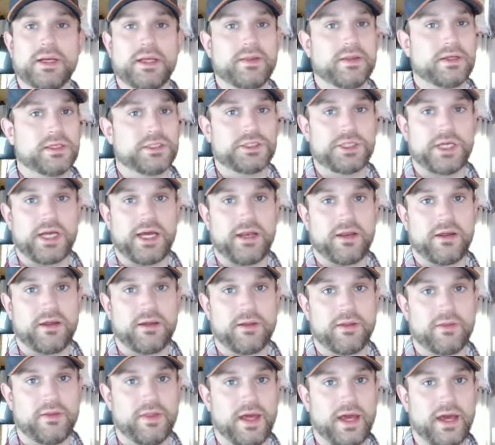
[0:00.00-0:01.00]
in the shed
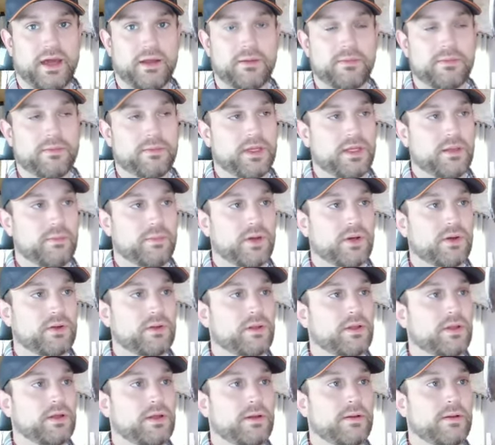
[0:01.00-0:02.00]
that he built.